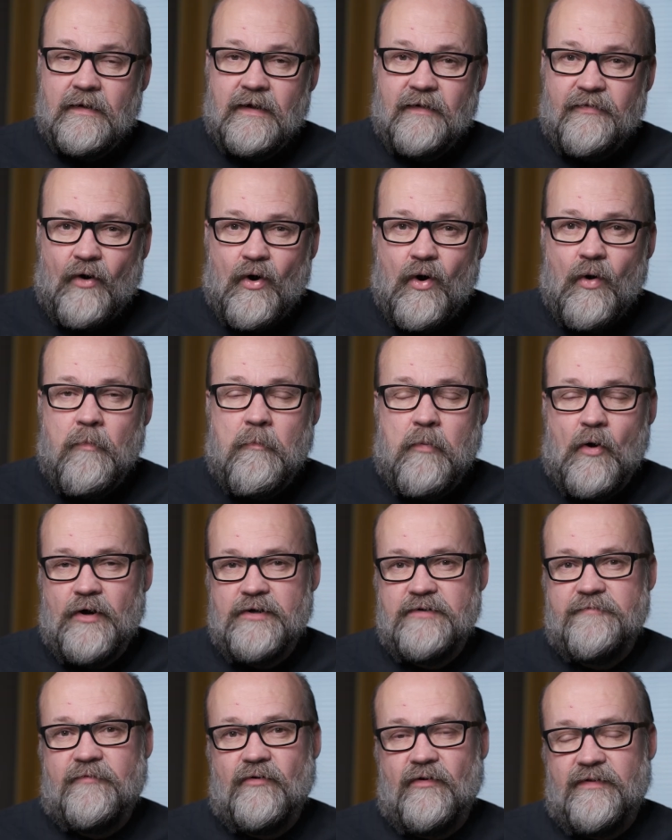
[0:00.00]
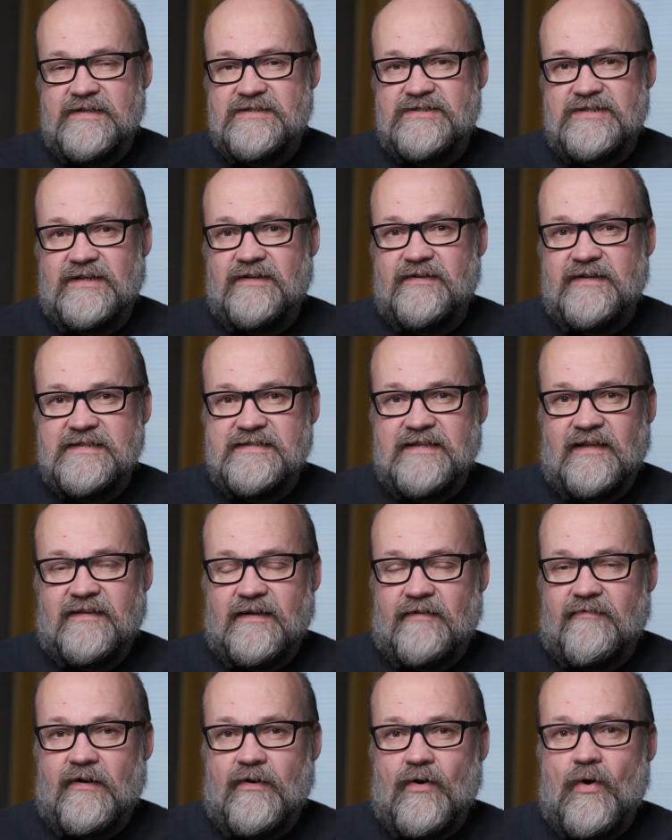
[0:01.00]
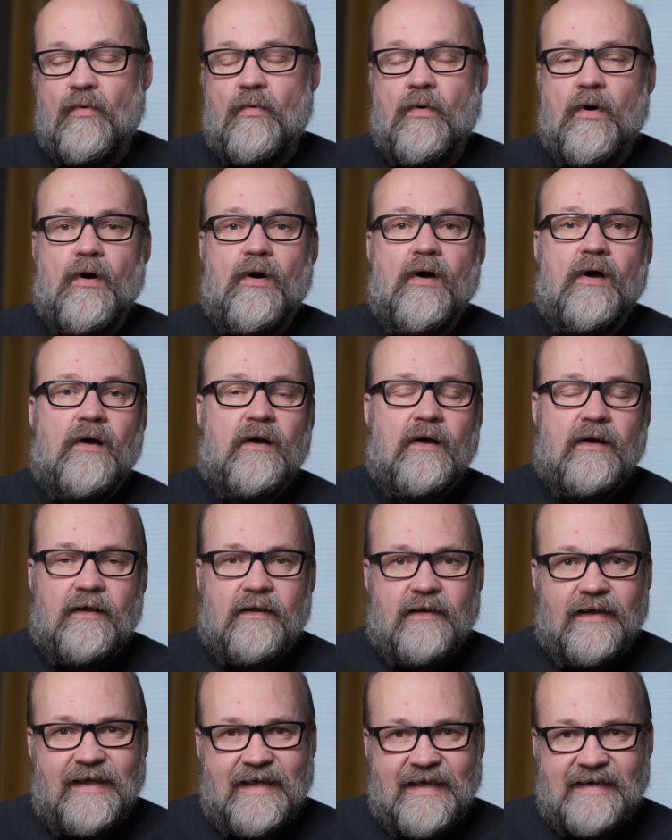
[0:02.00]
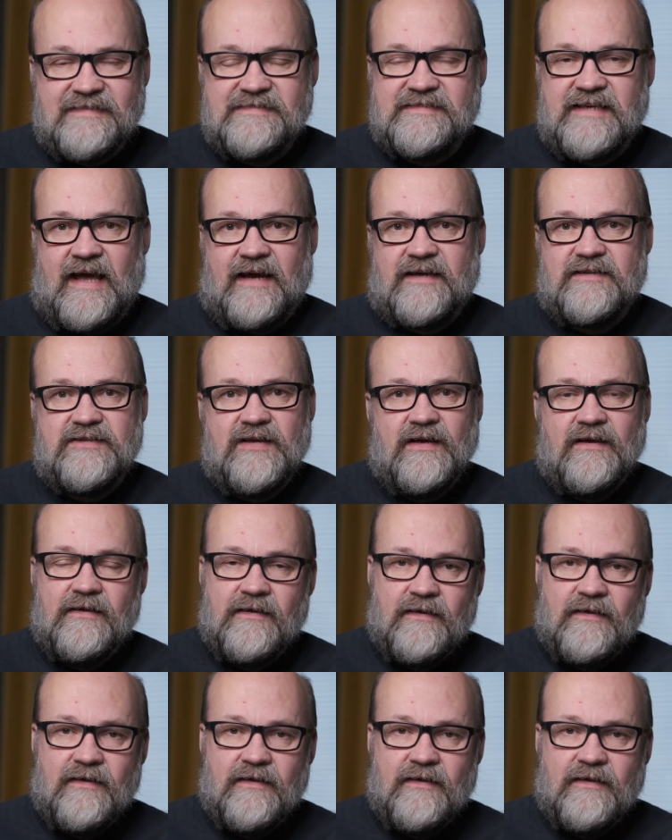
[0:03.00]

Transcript: And the whole point for this year is that there are no exact